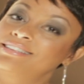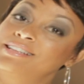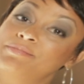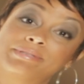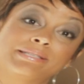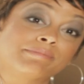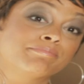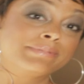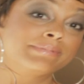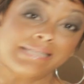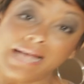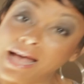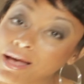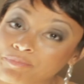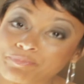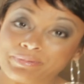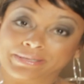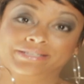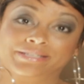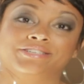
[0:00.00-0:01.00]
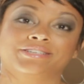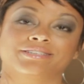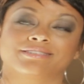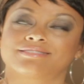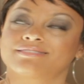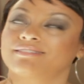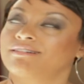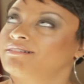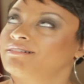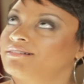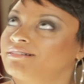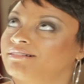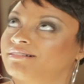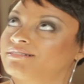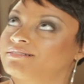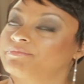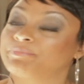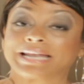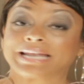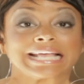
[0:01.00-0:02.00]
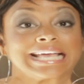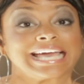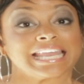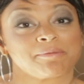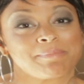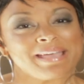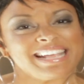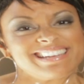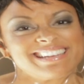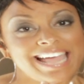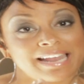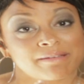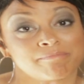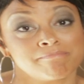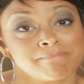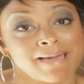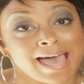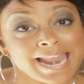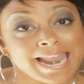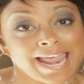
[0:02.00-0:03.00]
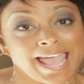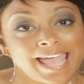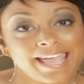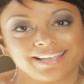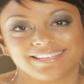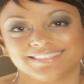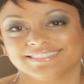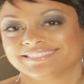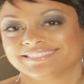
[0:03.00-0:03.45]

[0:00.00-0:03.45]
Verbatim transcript: them some dumb bitches. Oh, but I gotta make that money.